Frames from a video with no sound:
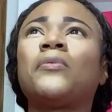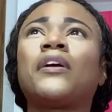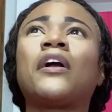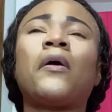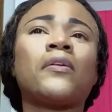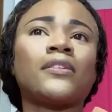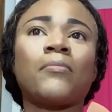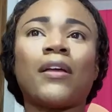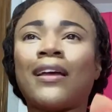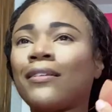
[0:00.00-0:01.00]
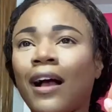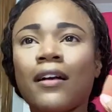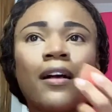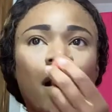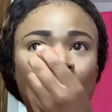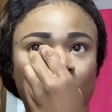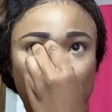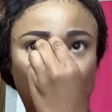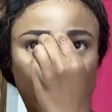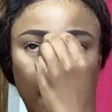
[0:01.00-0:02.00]
go because I'm like, obviously he
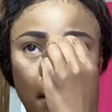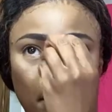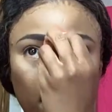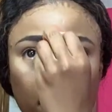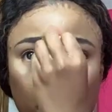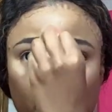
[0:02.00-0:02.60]
got my number.